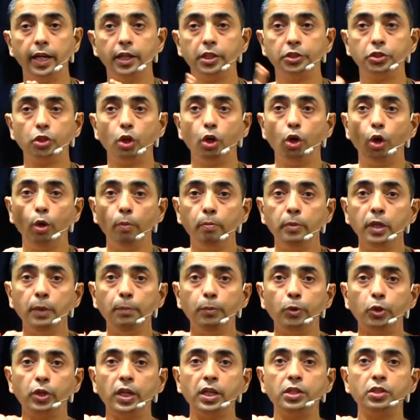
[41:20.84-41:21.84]
It is the
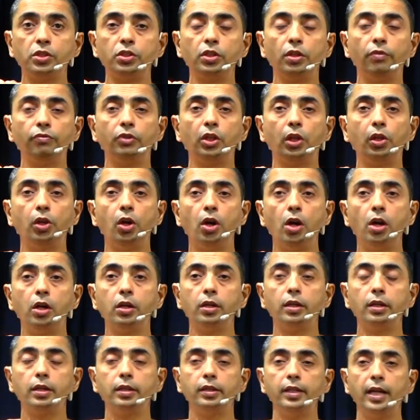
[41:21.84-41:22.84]
omnipotency of the
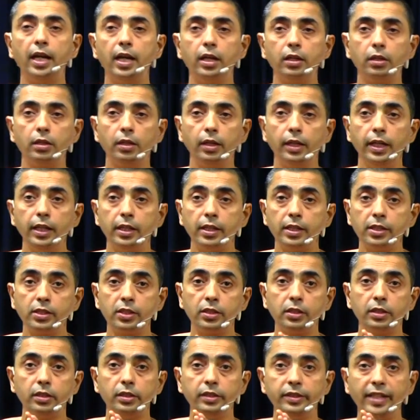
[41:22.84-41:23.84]
Lord that it
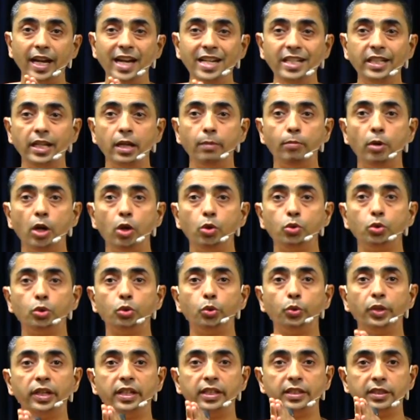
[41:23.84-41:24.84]
is
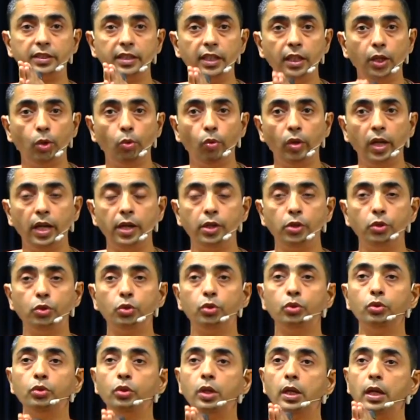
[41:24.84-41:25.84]
tantamount to, it is
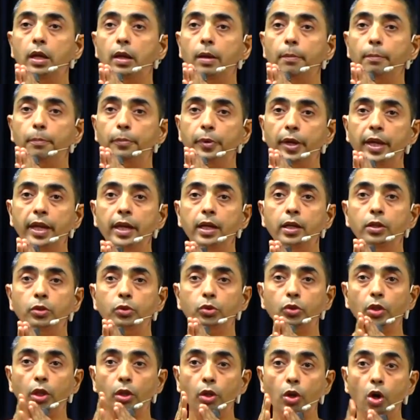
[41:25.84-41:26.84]
equivalent to
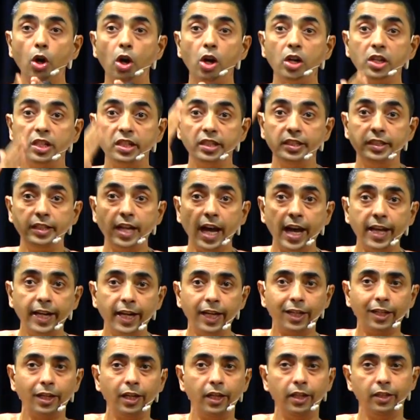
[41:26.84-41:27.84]
praying to the Lord
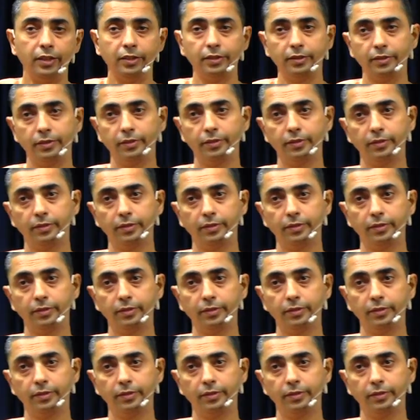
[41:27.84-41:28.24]
directly.